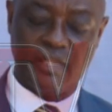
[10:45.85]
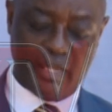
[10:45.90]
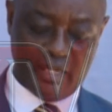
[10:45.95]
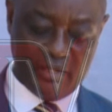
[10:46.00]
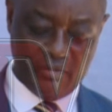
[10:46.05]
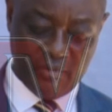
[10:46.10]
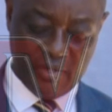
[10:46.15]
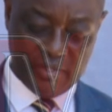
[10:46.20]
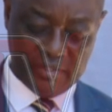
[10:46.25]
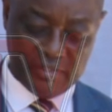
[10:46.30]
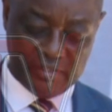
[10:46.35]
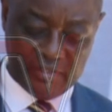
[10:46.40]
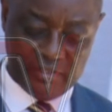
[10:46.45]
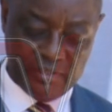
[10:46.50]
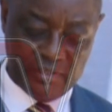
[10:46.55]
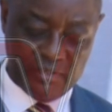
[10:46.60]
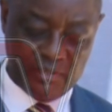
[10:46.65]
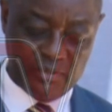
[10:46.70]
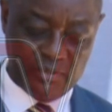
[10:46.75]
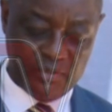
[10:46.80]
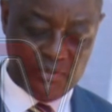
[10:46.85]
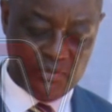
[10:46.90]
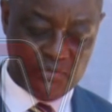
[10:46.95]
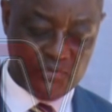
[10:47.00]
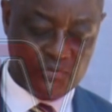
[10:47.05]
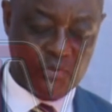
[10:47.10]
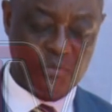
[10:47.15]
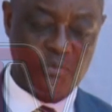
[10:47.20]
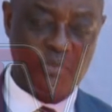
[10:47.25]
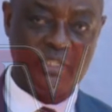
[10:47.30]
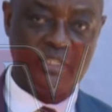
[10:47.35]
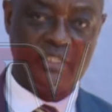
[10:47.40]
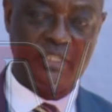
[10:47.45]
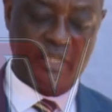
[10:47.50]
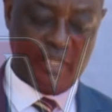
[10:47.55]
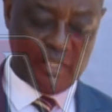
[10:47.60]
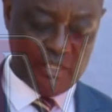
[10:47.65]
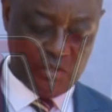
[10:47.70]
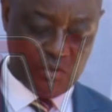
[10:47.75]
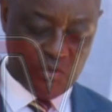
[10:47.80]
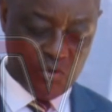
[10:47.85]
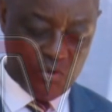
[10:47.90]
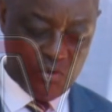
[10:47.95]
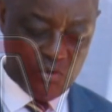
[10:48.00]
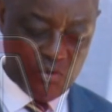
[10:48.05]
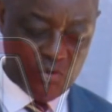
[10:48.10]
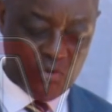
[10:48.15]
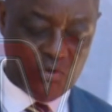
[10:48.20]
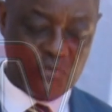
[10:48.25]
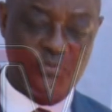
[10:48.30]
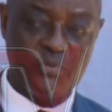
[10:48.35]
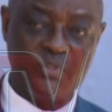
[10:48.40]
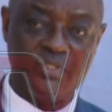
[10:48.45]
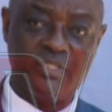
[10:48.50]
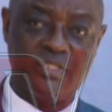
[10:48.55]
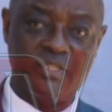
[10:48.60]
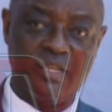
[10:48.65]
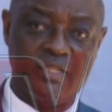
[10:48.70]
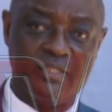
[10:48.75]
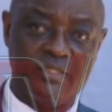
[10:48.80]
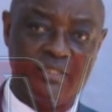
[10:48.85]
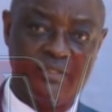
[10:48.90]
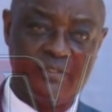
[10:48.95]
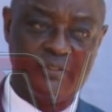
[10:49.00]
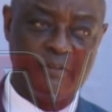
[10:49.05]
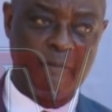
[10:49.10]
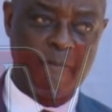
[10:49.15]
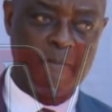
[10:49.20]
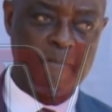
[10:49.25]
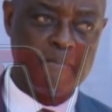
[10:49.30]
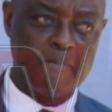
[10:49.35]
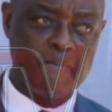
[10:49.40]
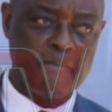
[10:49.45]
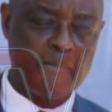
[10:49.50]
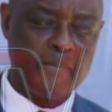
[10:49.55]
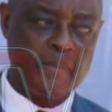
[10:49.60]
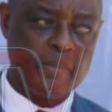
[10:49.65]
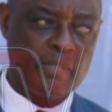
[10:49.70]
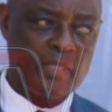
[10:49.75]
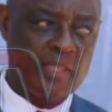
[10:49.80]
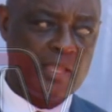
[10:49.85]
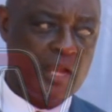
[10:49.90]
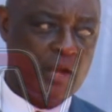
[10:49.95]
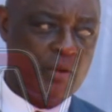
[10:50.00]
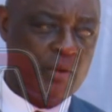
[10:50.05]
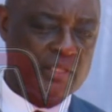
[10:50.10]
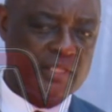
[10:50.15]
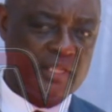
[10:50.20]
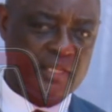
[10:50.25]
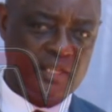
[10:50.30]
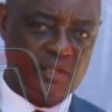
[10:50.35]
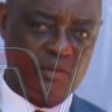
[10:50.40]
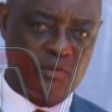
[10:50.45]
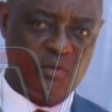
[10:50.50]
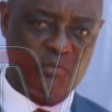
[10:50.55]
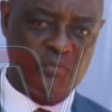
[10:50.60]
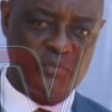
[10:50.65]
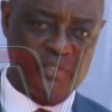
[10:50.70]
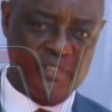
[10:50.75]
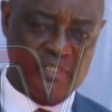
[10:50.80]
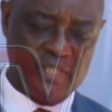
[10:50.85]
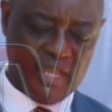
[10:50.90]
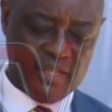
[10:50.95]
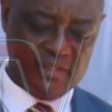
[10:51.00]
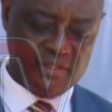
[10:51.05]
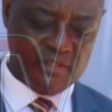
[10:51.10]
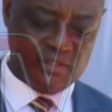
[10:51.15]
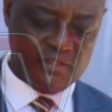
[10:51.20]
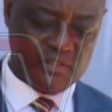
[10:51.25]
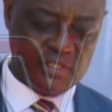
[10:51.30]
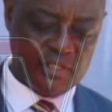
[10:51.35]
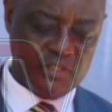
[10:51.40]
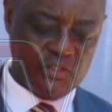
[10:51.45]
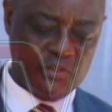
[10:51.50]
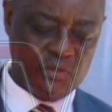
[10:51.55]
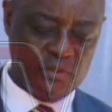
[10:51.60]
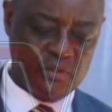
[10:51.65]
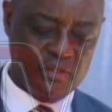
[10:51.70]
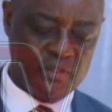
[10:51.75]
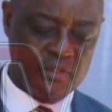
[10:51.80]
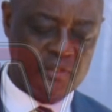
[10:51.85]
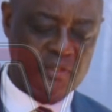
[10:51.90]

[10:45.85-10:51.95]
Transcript: advice from the technical officers. Our technical officers extension